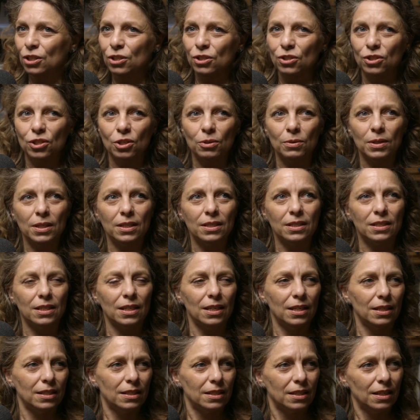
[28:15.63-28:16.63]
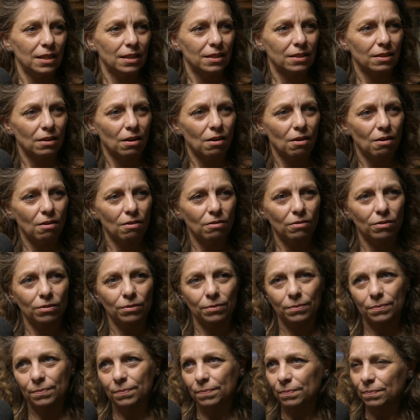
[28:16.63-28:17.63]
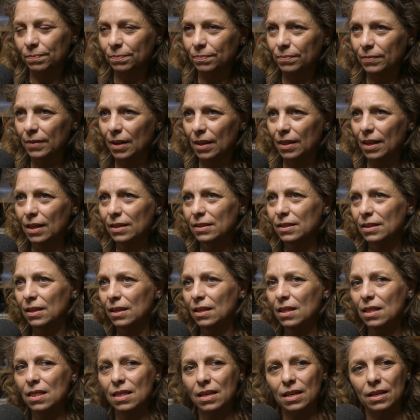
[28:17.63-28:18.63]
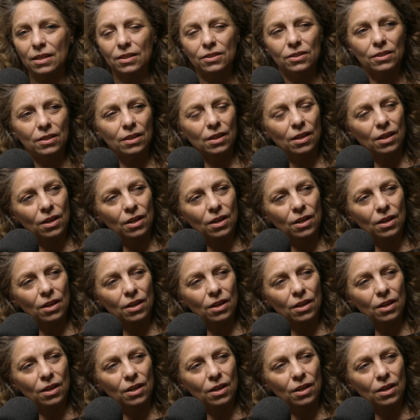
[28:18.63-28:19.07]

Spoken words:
So it's a whole, and that's the other thing, is